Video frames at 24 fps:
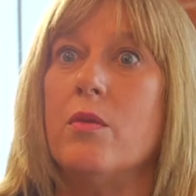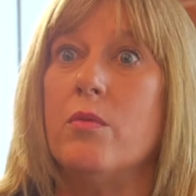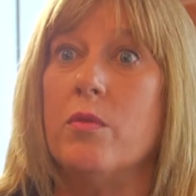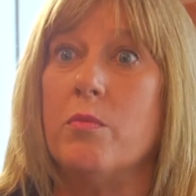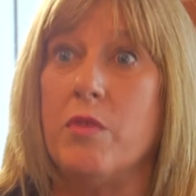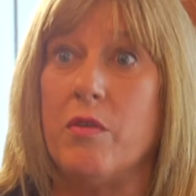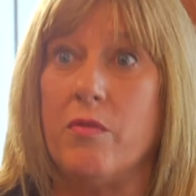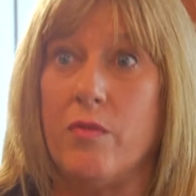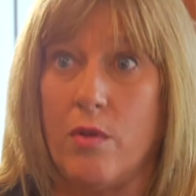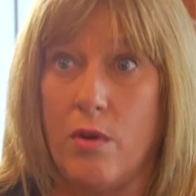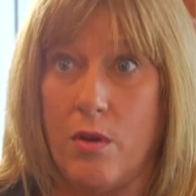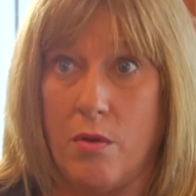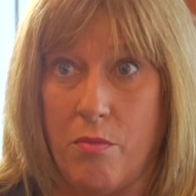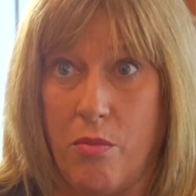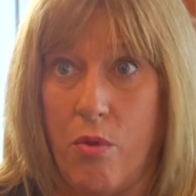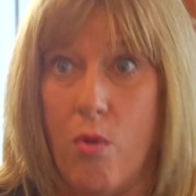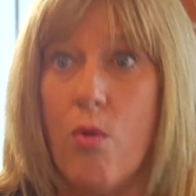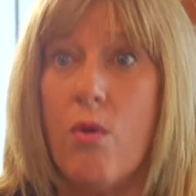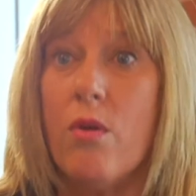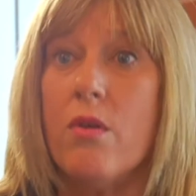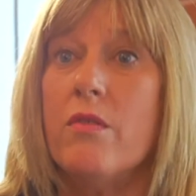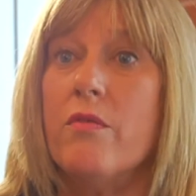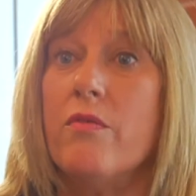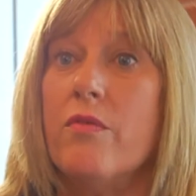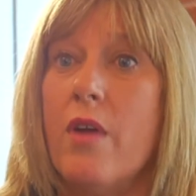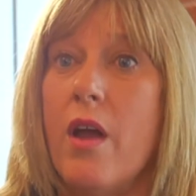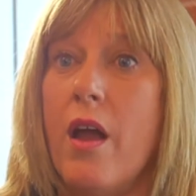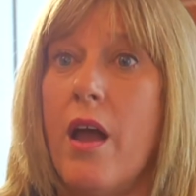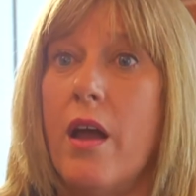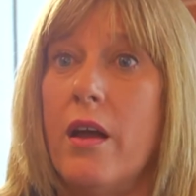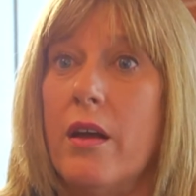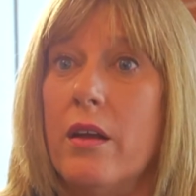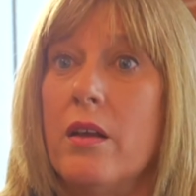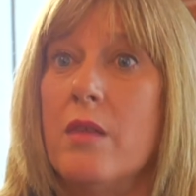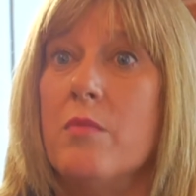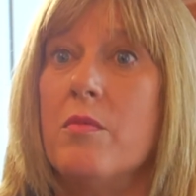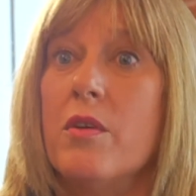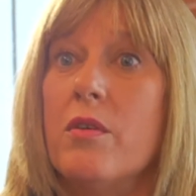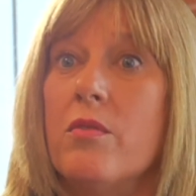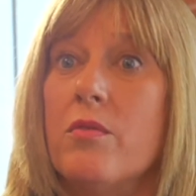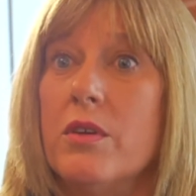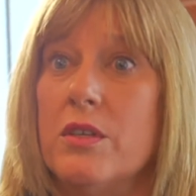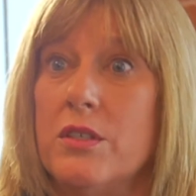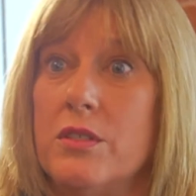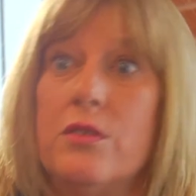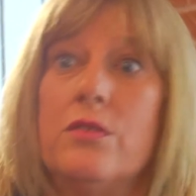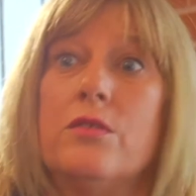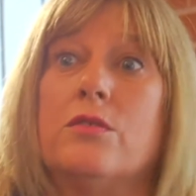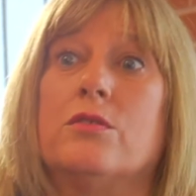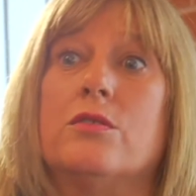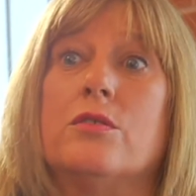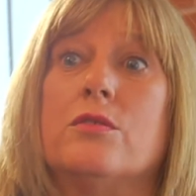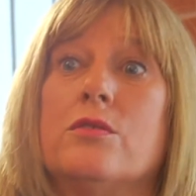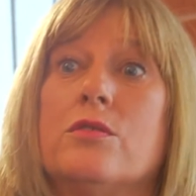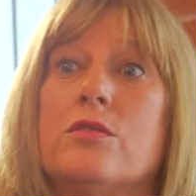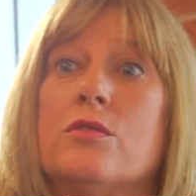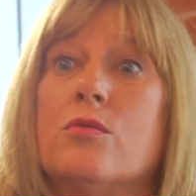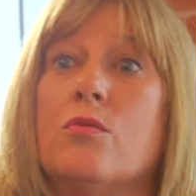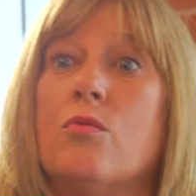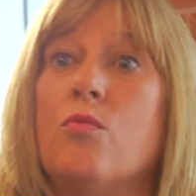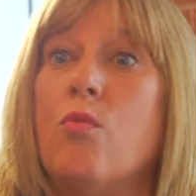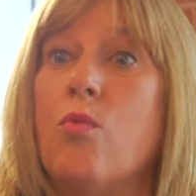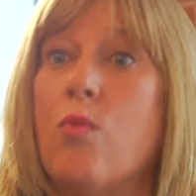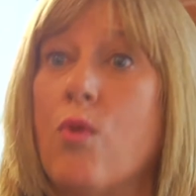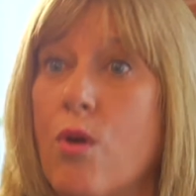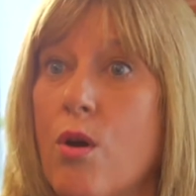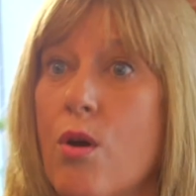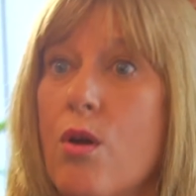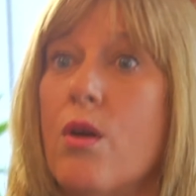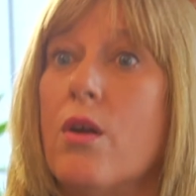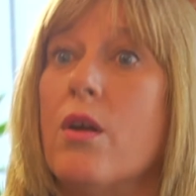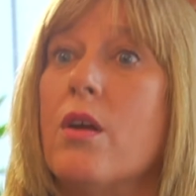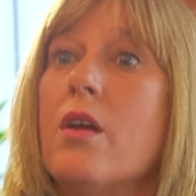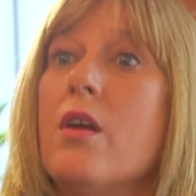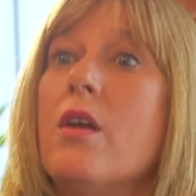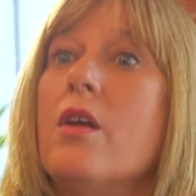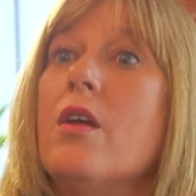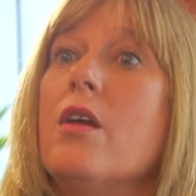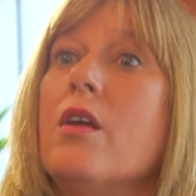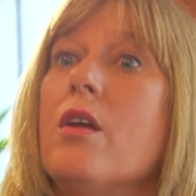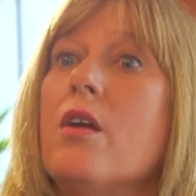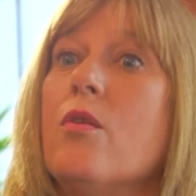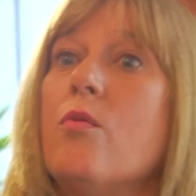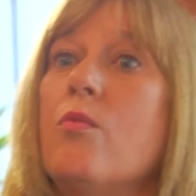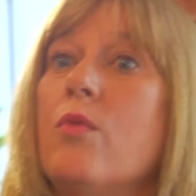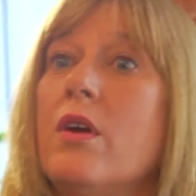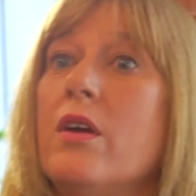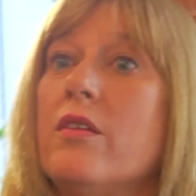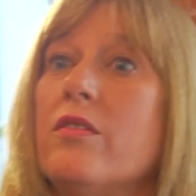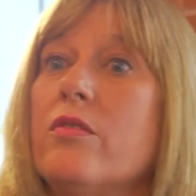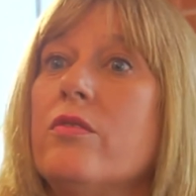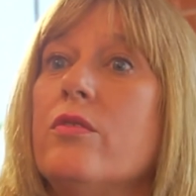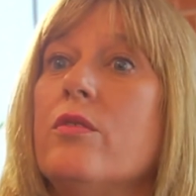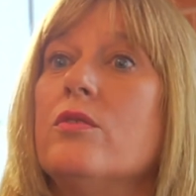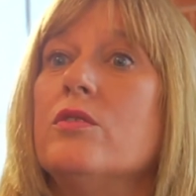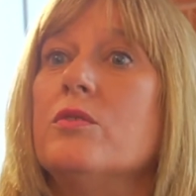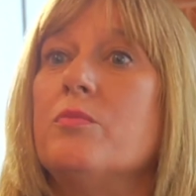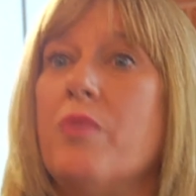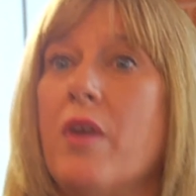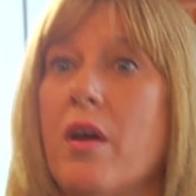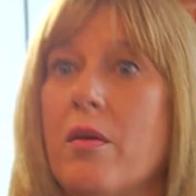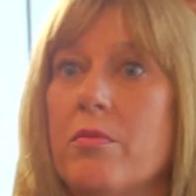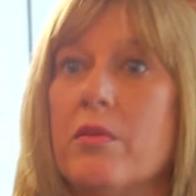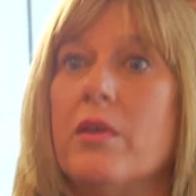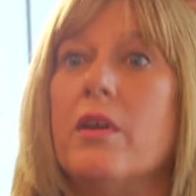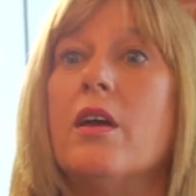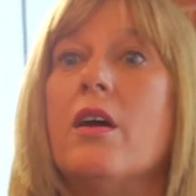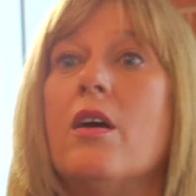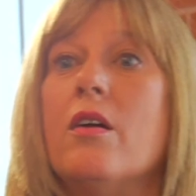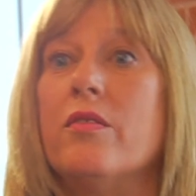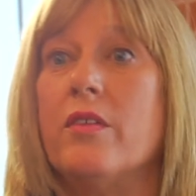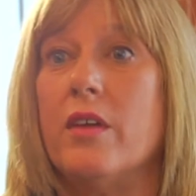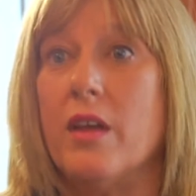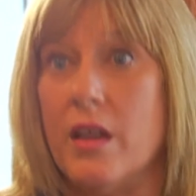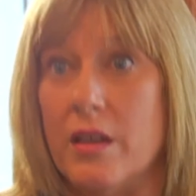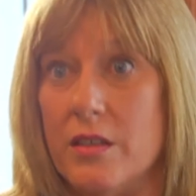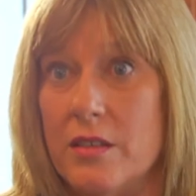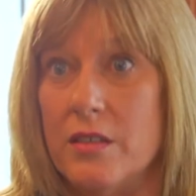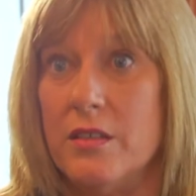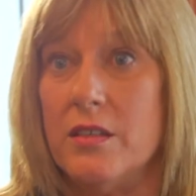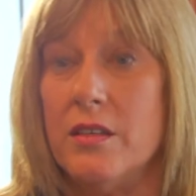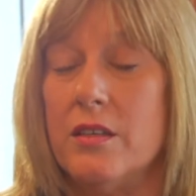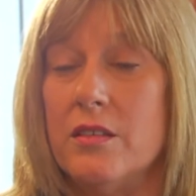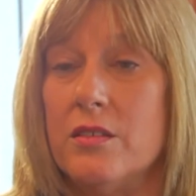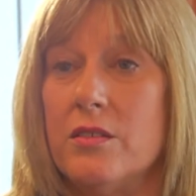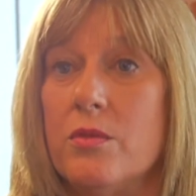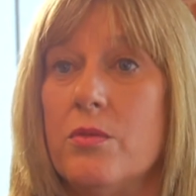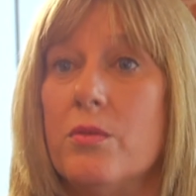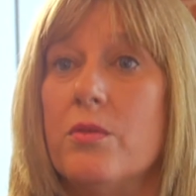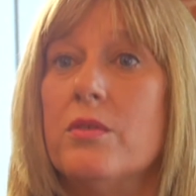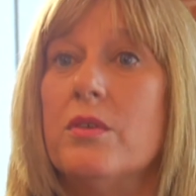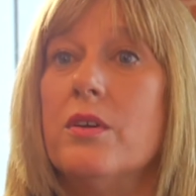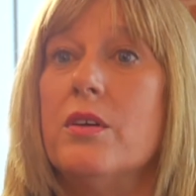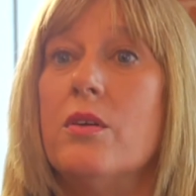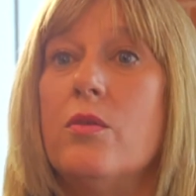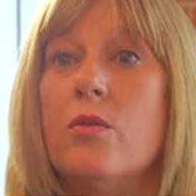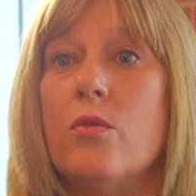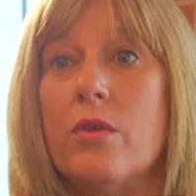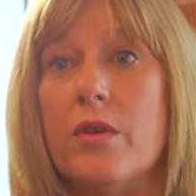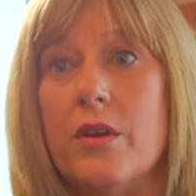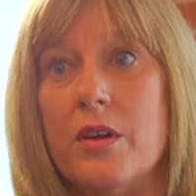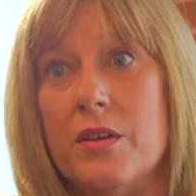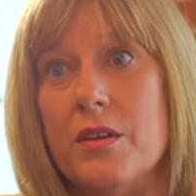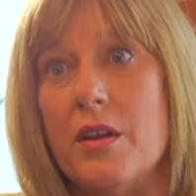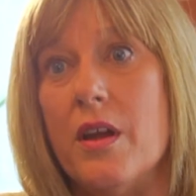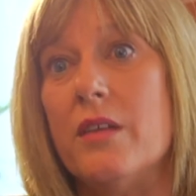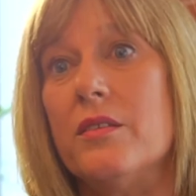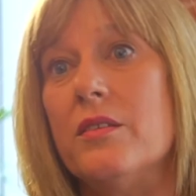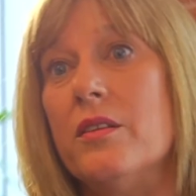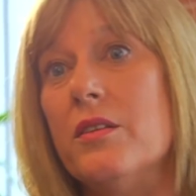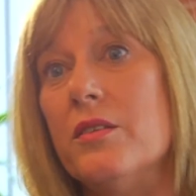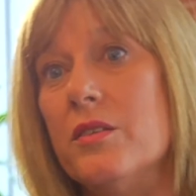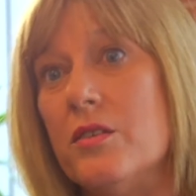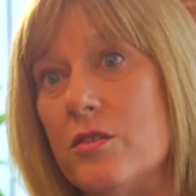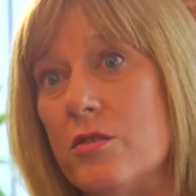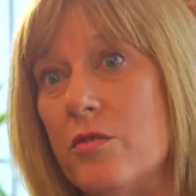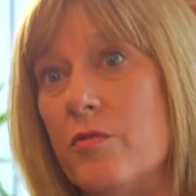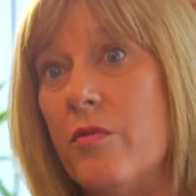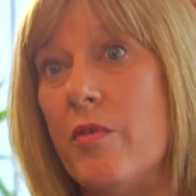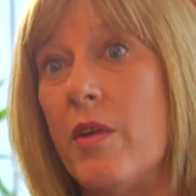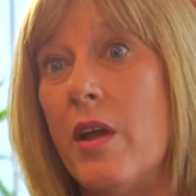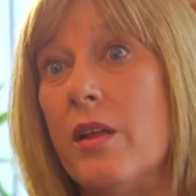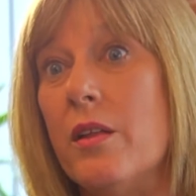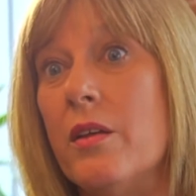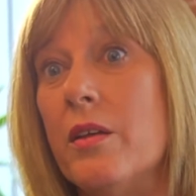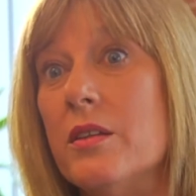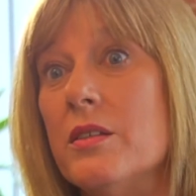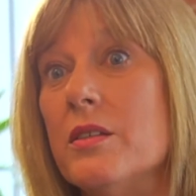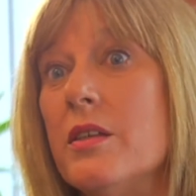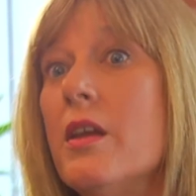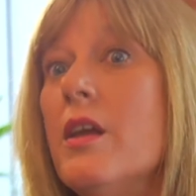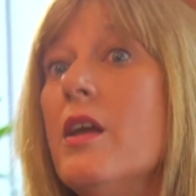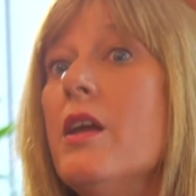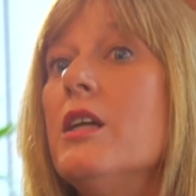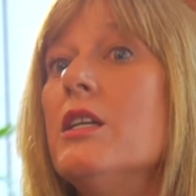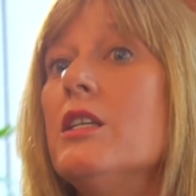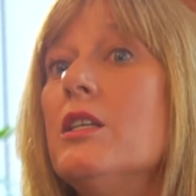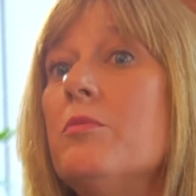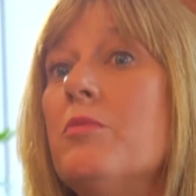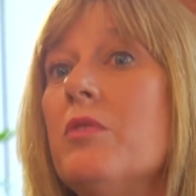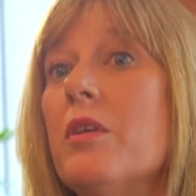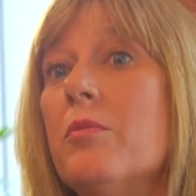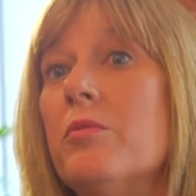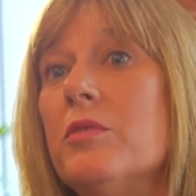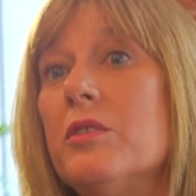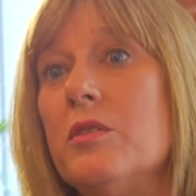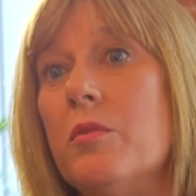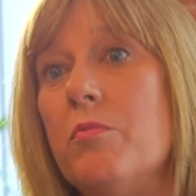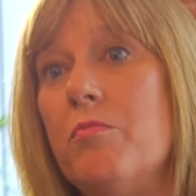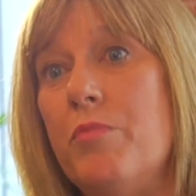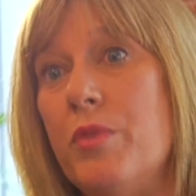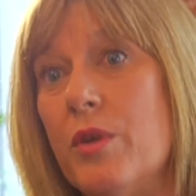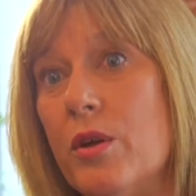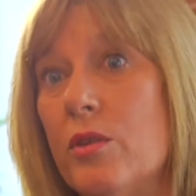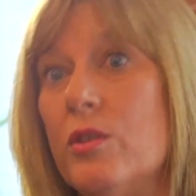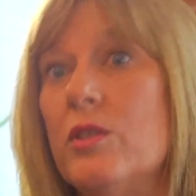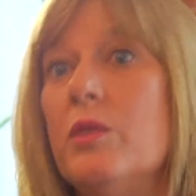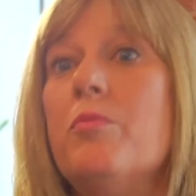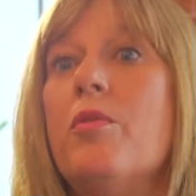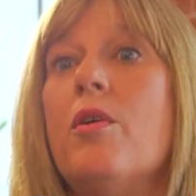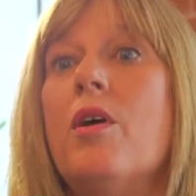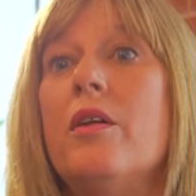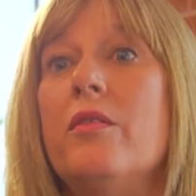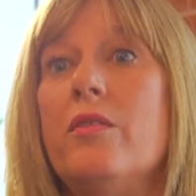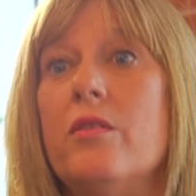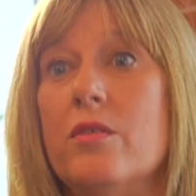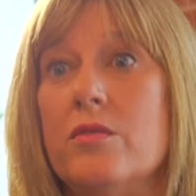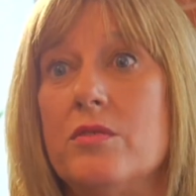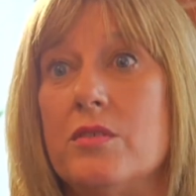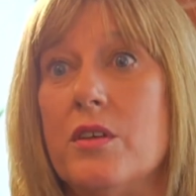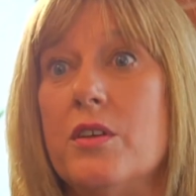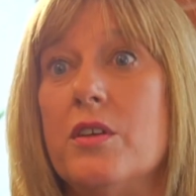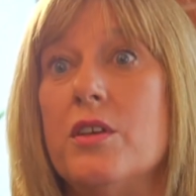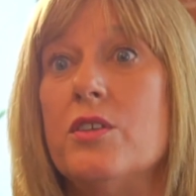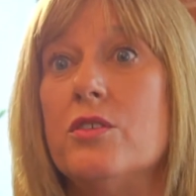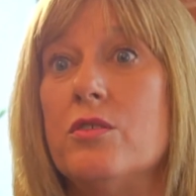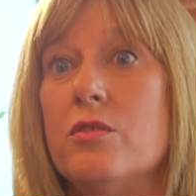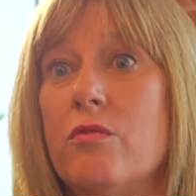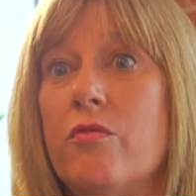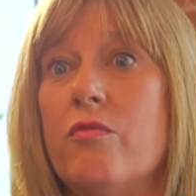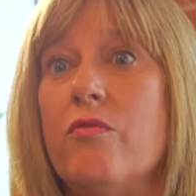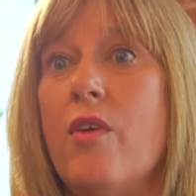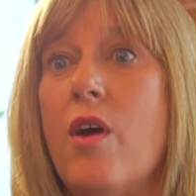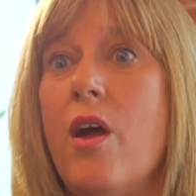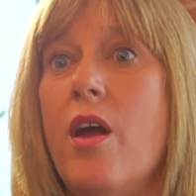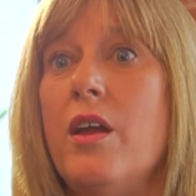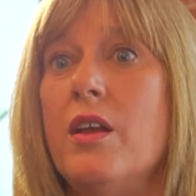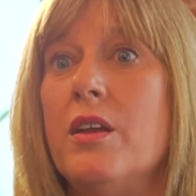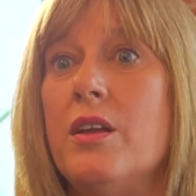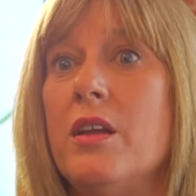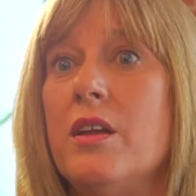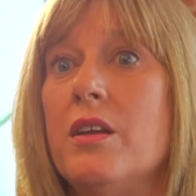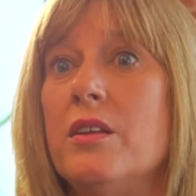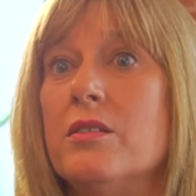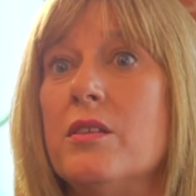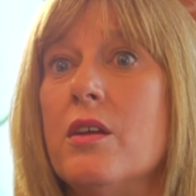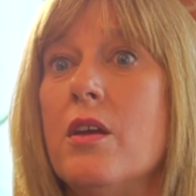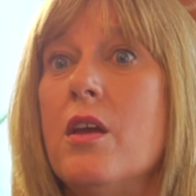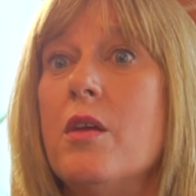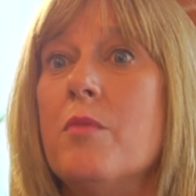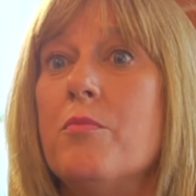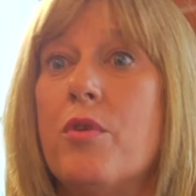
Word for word: It would be very important for academic researchers to work with those public health entities who are, who are conducting the surveillance to be able to build upon those initial findings,